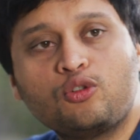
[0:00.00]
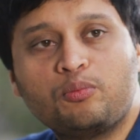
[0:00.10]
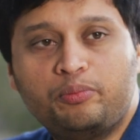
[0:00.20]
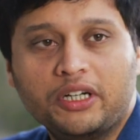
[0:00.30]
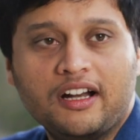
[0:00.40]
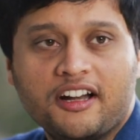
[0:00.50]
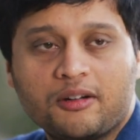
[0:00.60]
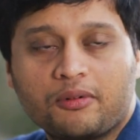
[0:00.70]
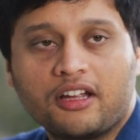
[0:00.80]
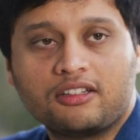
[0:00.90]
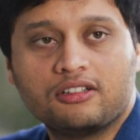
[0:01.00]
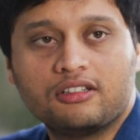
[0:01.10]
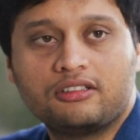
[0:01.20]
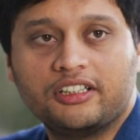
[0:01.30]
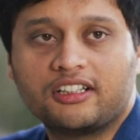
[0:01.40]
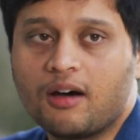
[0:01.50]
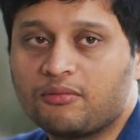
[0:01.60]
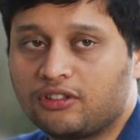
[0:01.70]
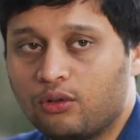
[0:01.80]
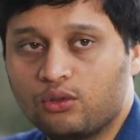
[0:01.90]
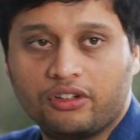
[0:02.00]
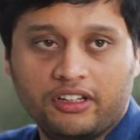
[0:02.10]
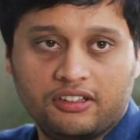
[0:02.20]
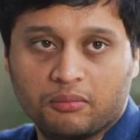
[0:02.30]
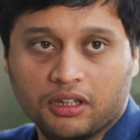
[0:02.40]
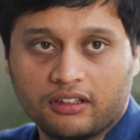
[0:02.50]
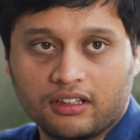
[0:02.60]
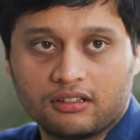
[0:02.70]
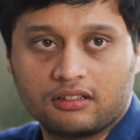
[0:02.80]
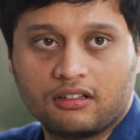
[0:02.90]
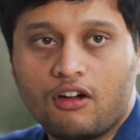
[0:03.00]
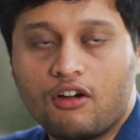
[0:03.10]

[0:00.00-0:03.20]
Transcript: to build enterprise search, it comes down to 3 simple things: